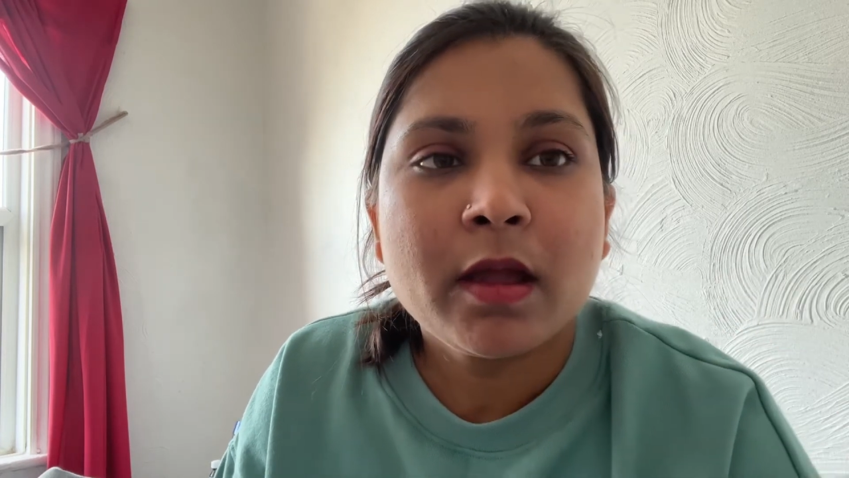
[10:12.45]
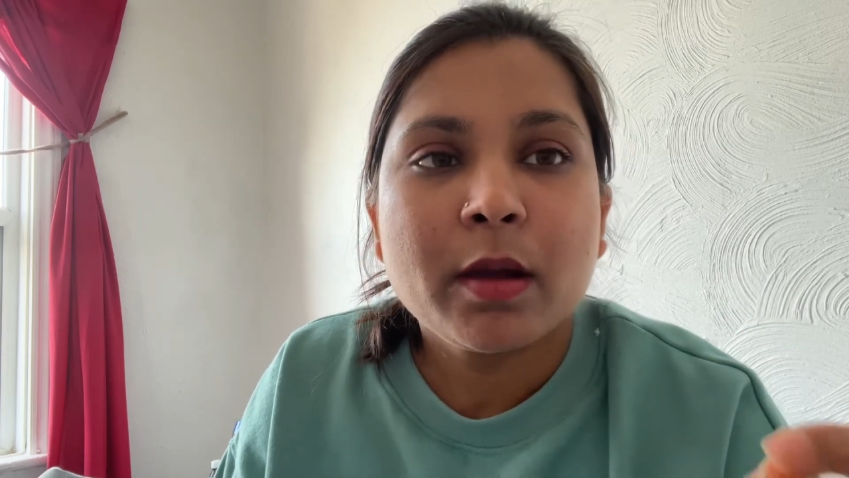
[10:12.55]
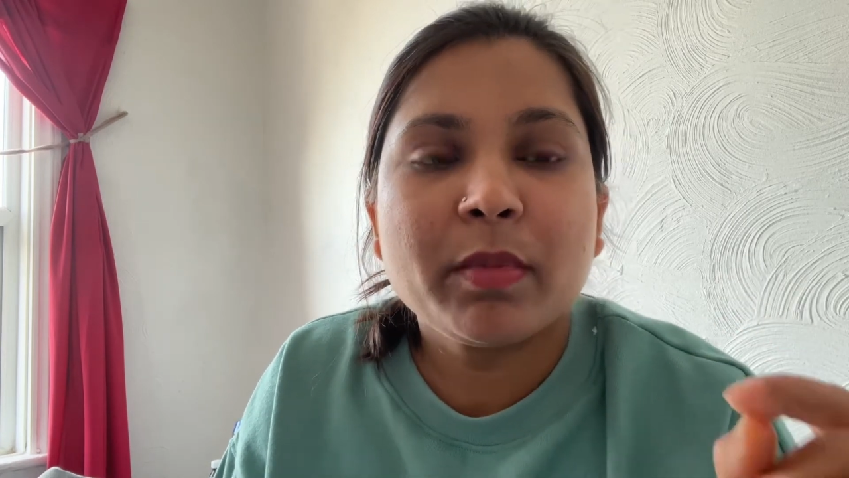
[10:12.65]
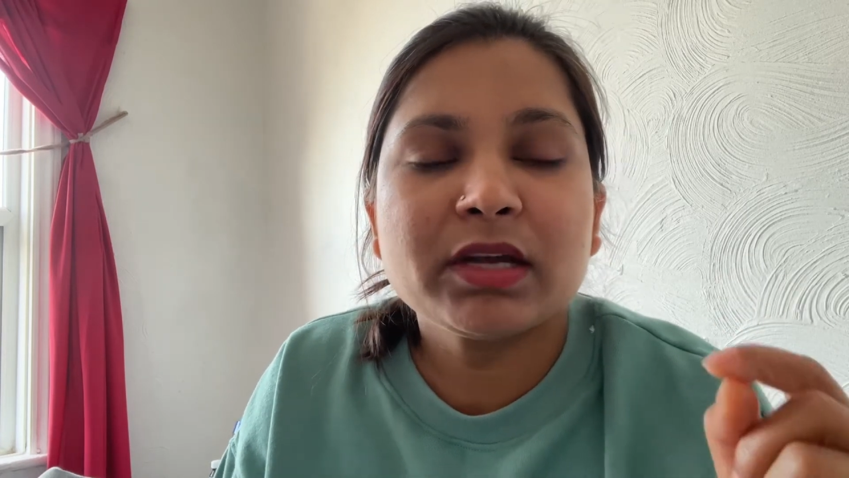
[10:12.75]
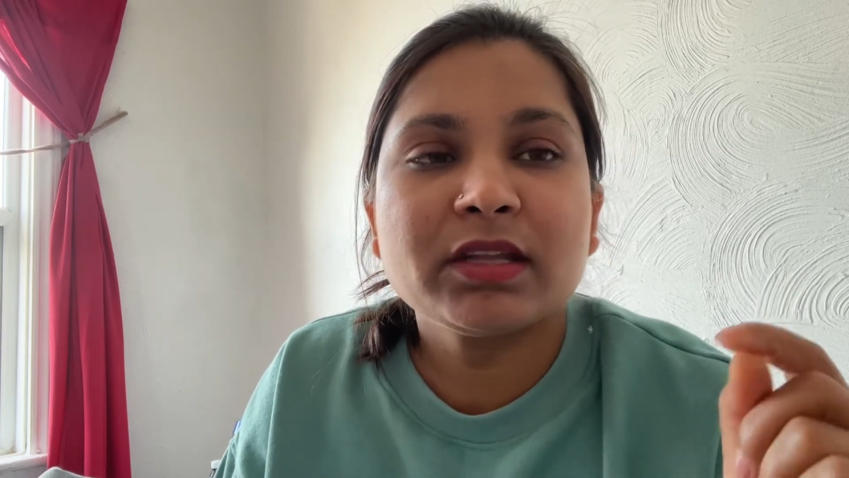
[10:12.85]

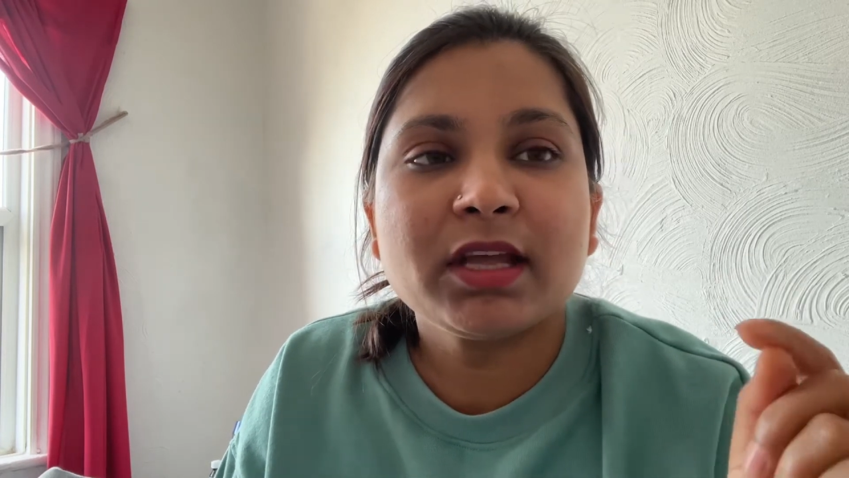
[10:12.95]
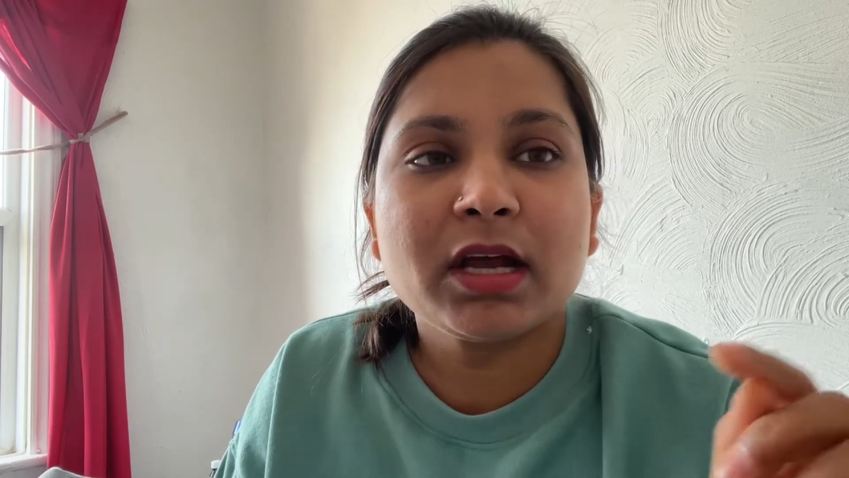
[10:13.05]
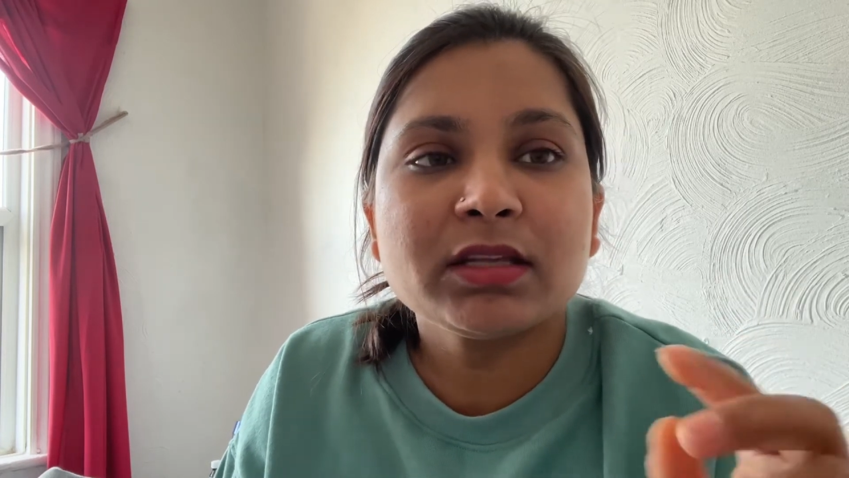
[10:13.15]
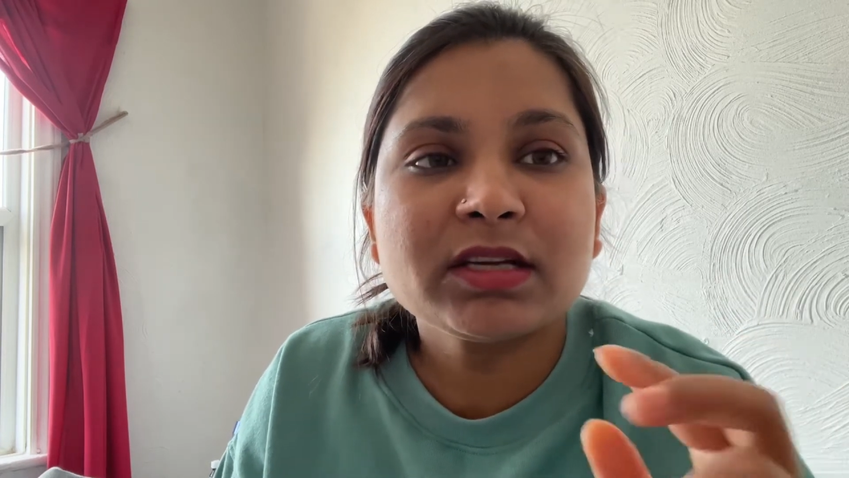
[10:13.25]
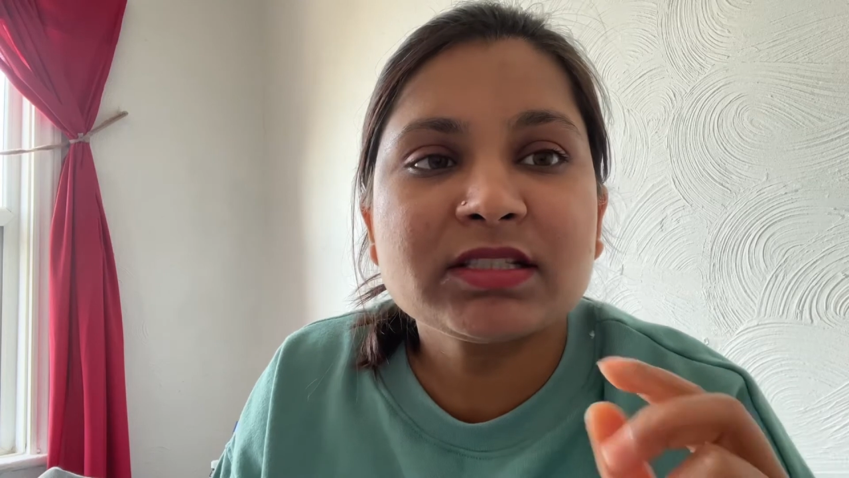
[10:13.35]
but the
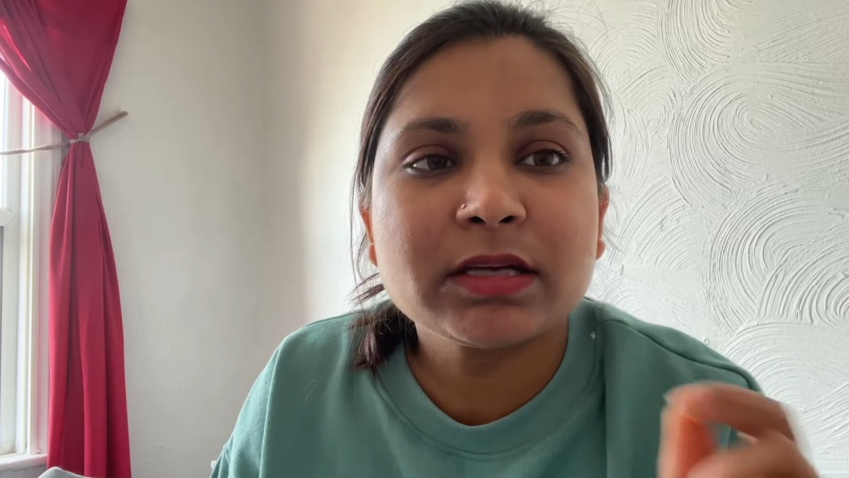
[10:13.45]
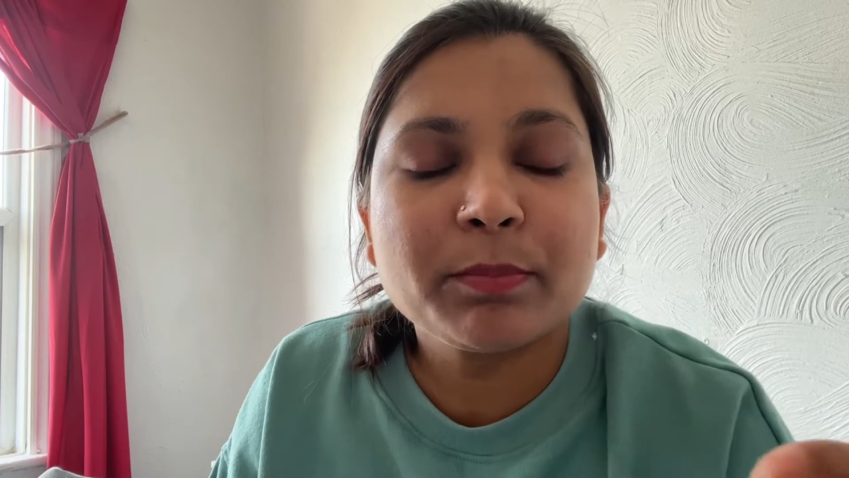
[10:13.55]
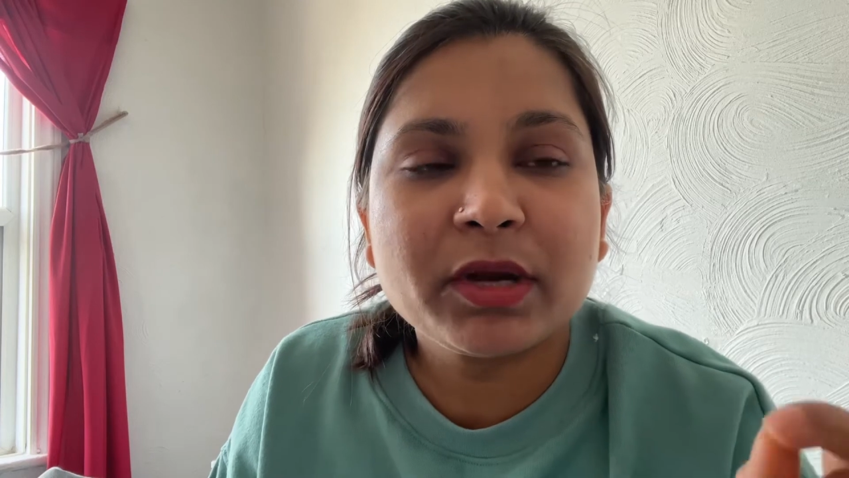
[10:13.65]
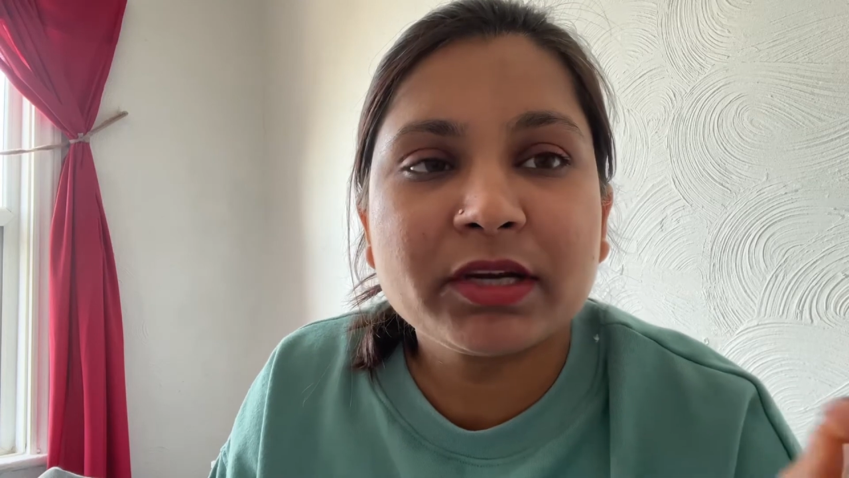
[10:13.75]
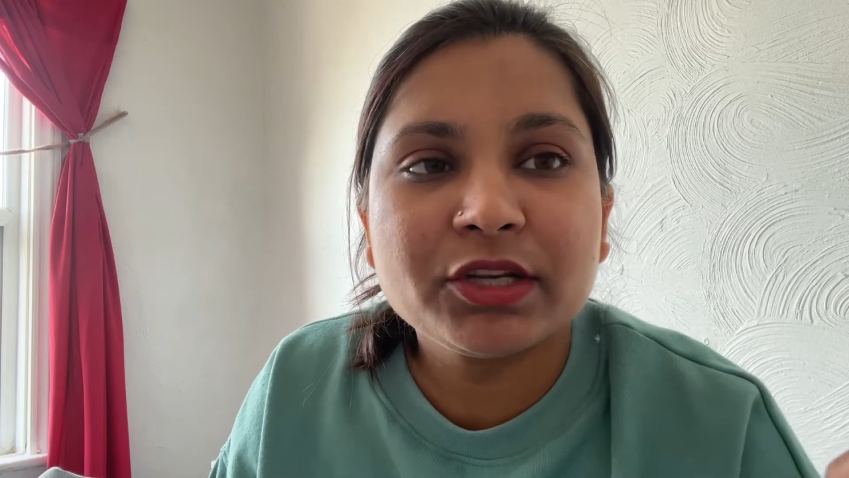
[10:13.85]
other subcut